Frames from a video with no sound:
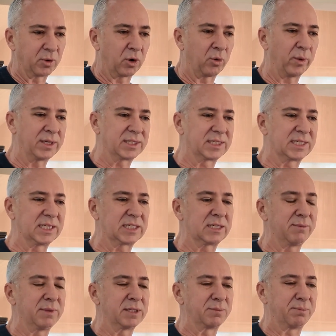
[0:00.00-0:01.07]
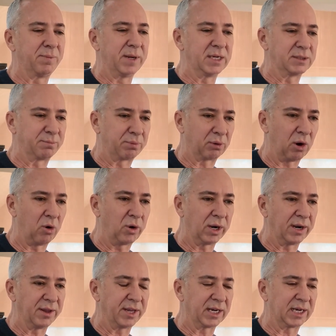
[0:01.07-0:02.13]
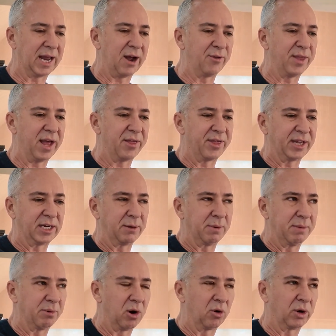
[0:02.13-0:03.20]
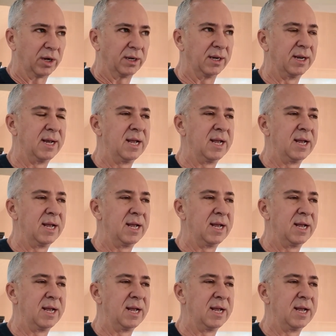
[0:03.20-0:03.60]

Or what system is broken that allowed that thing to be broken?